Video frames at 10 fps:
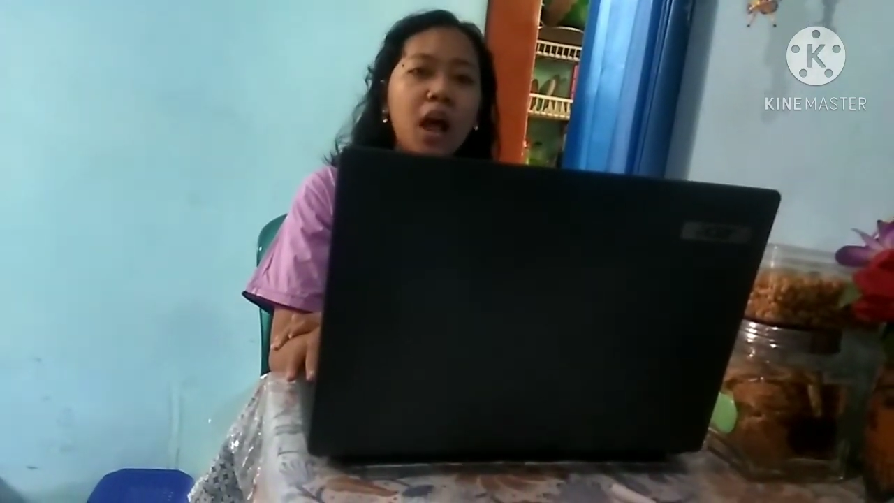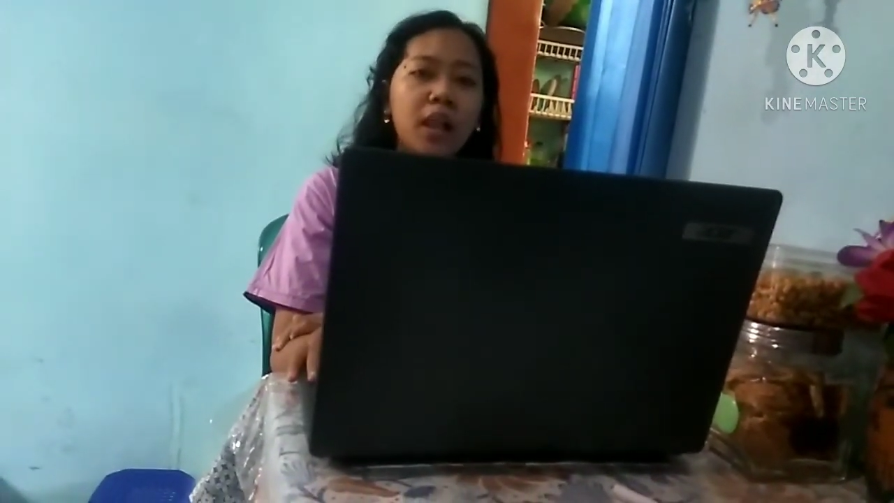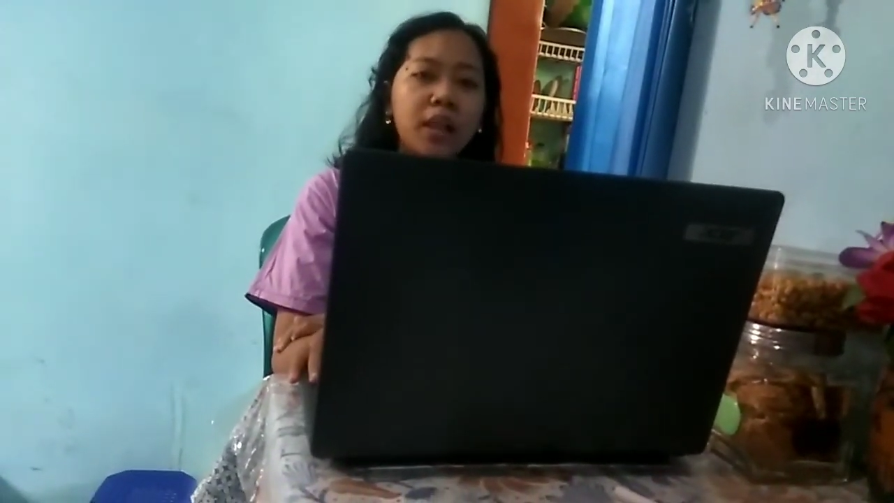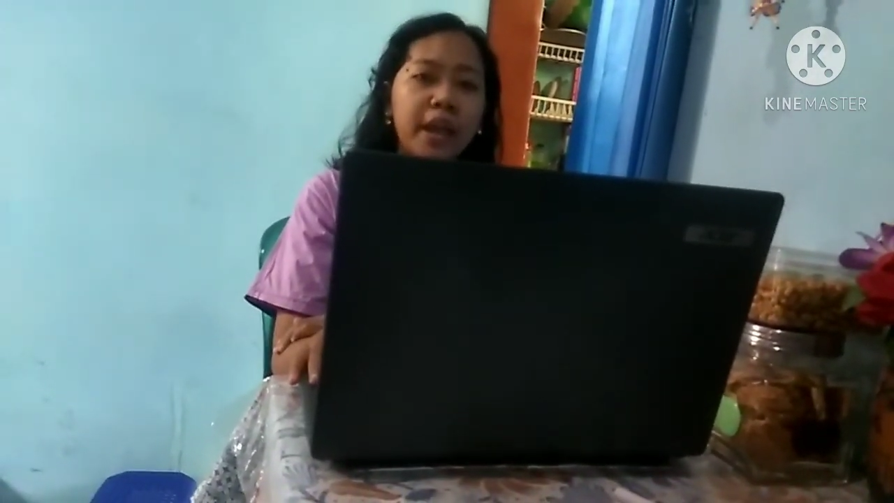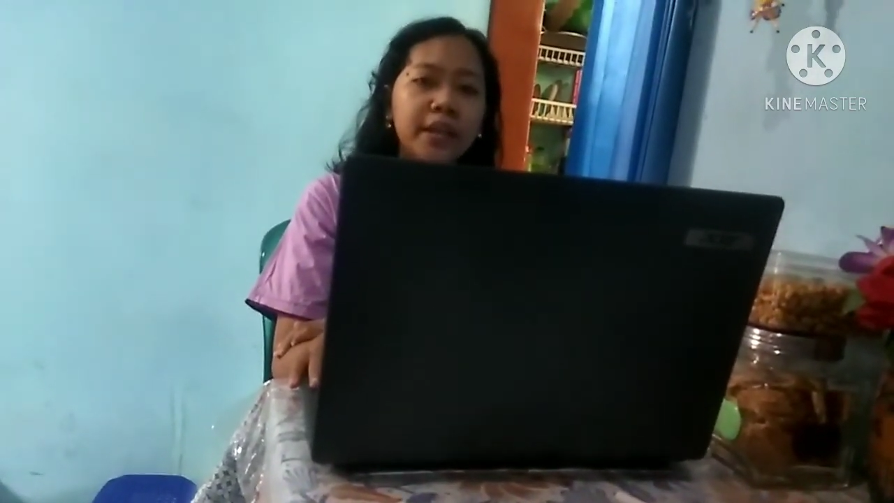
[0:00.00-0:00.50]

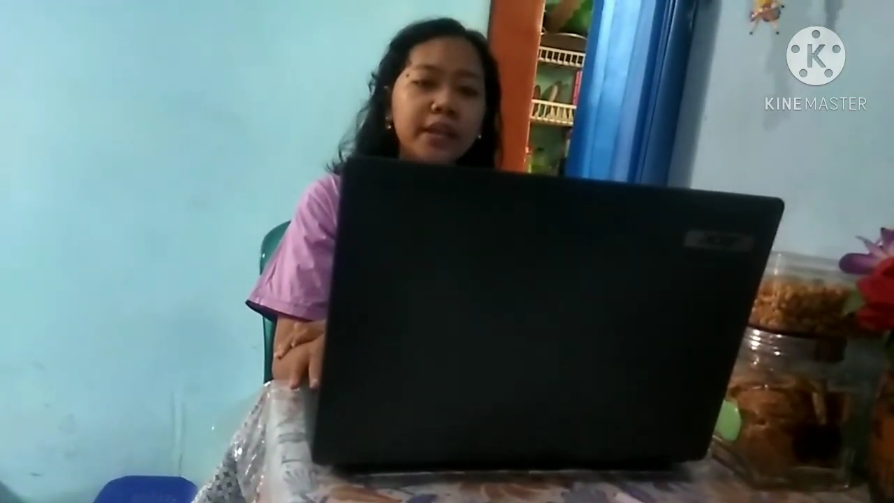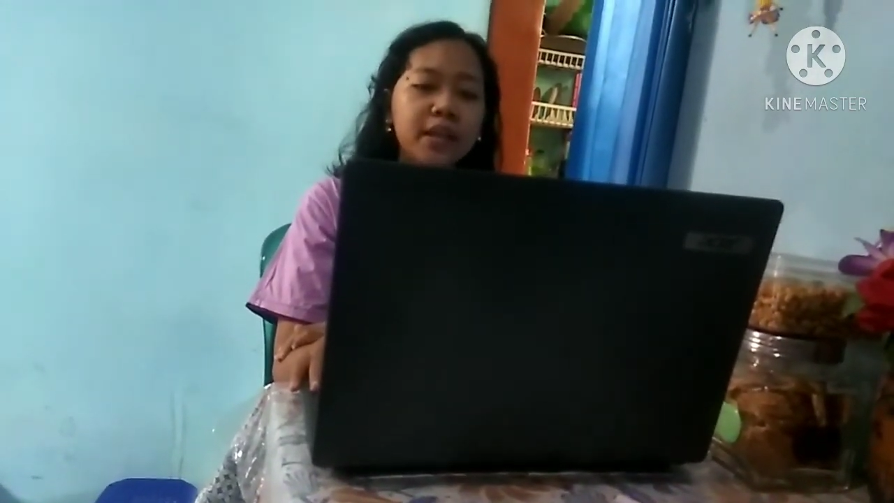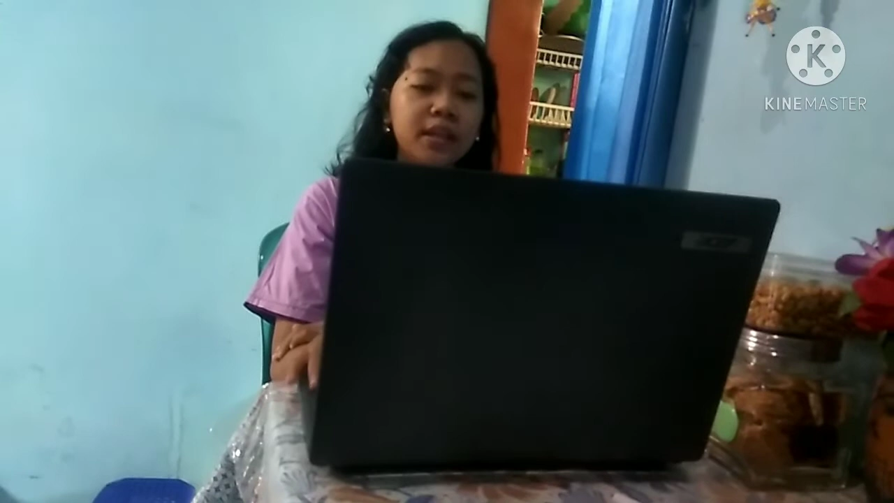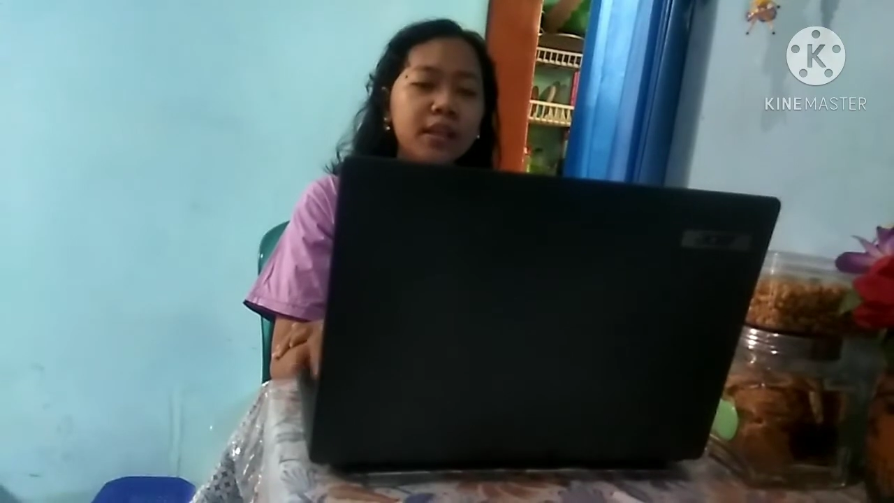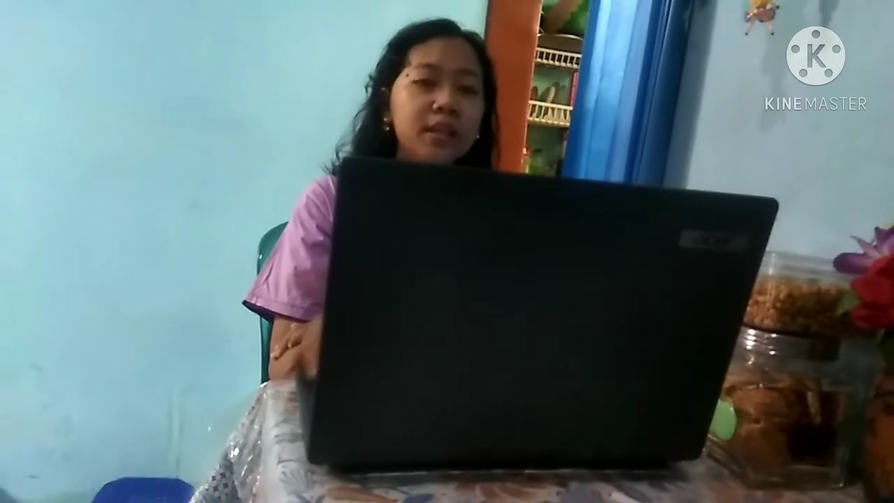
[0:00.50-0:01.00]
like
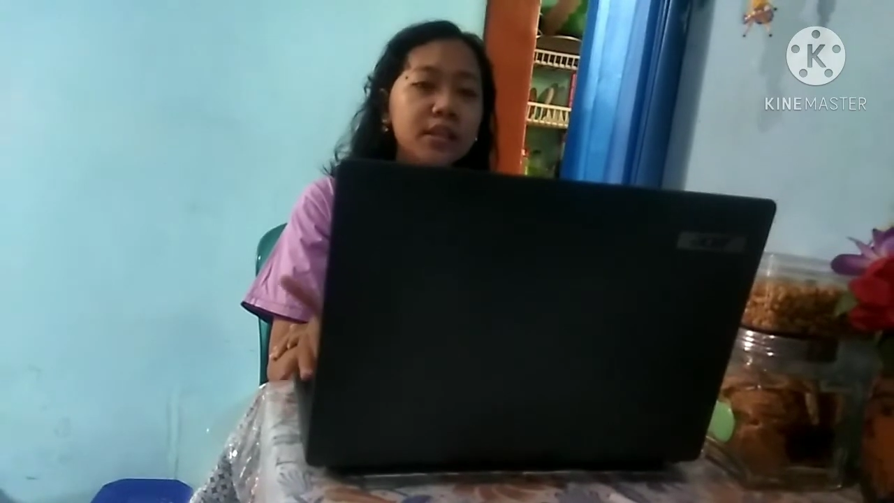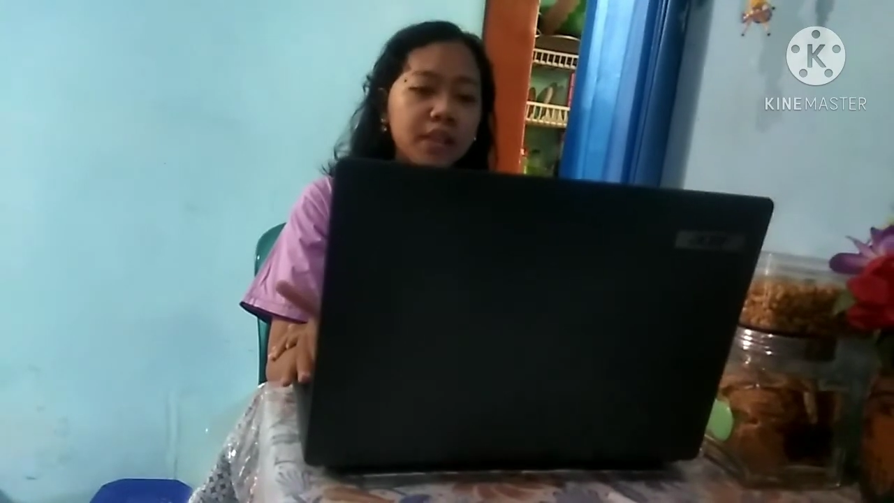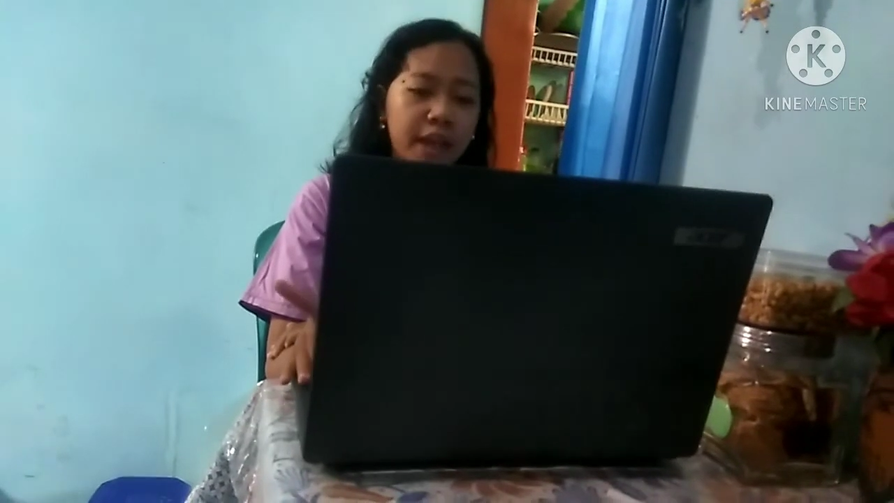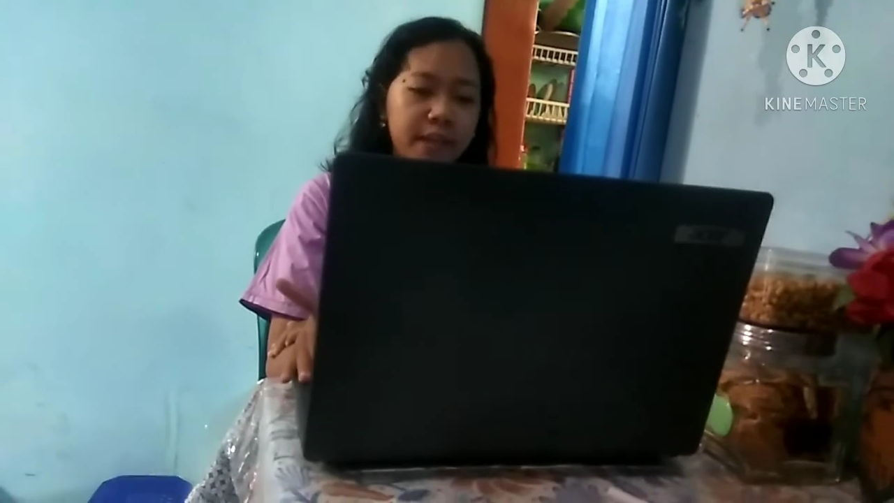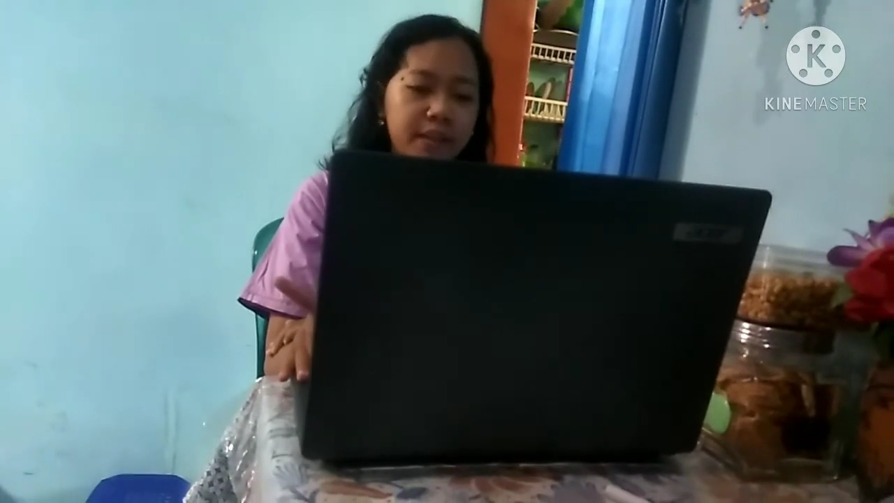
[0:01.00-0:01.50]
in this
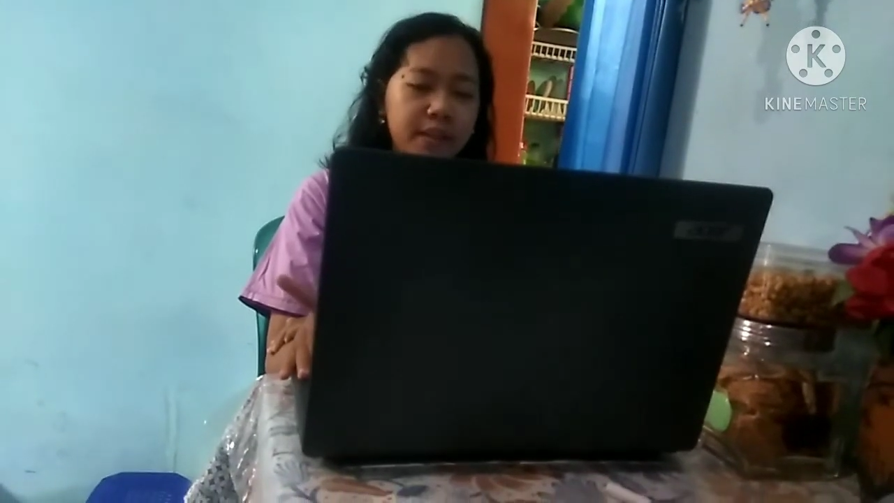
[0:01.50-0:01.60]
slide.